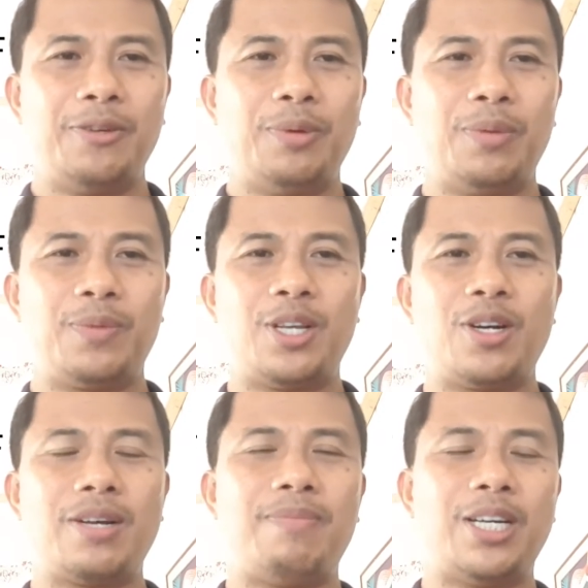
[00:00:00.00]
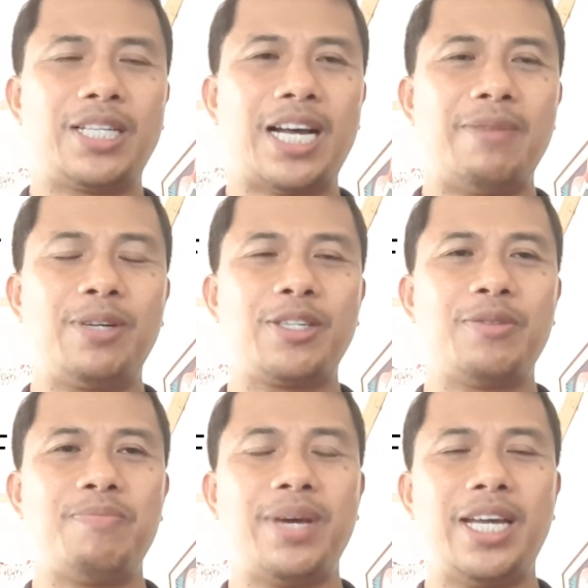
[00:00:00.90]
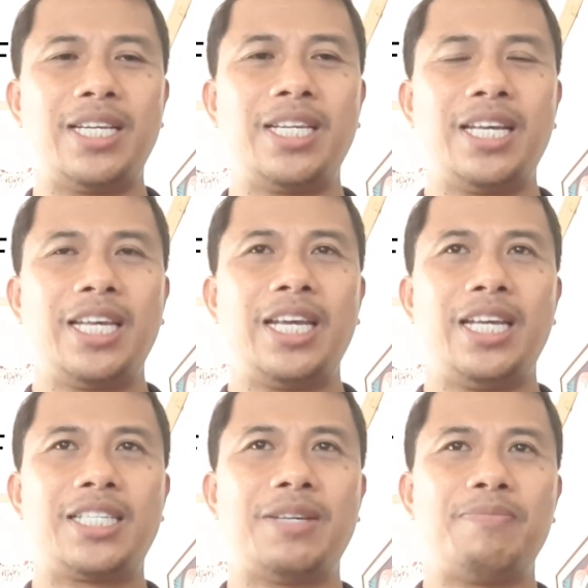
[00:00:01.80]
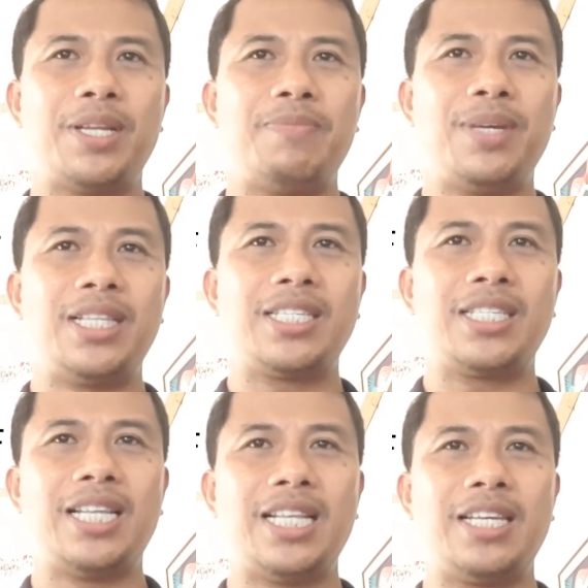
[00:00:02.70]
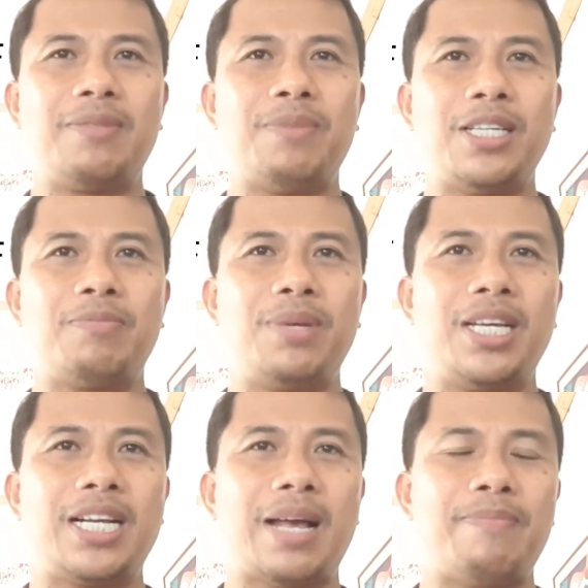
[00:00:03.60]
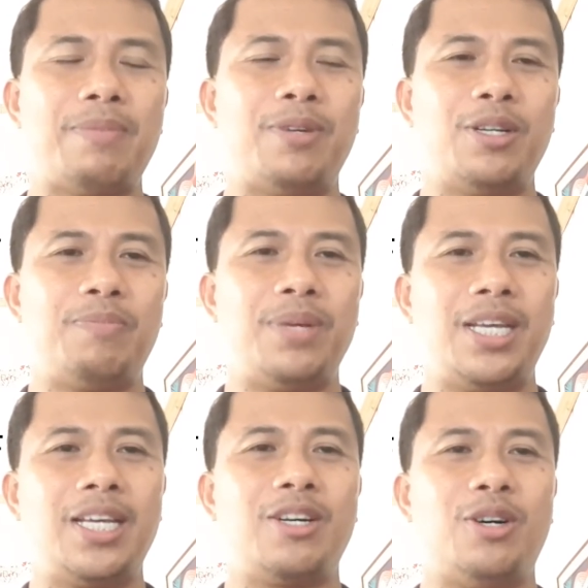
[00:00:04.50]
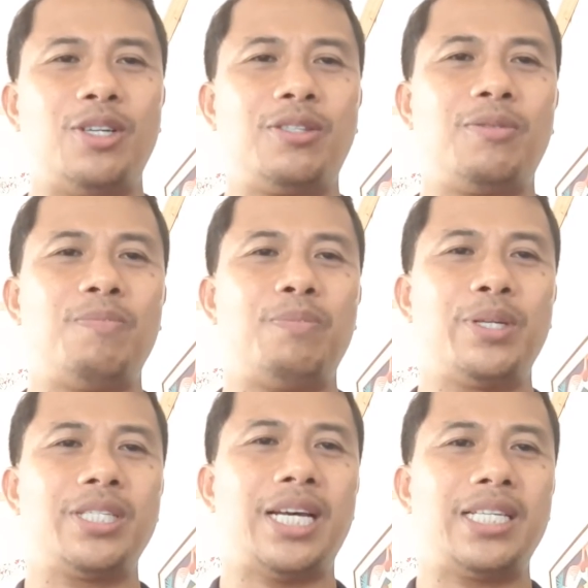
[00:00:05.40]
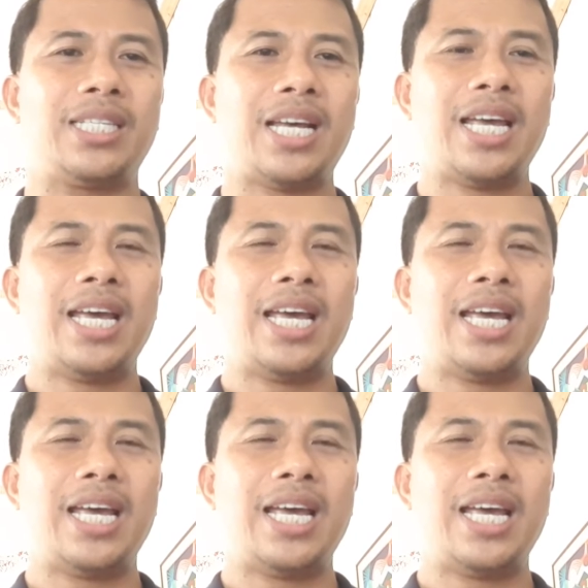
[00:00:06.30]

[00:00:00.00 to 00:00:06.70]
When we talk about commerce of men, it simply means that it must be capable of being owned, possessed,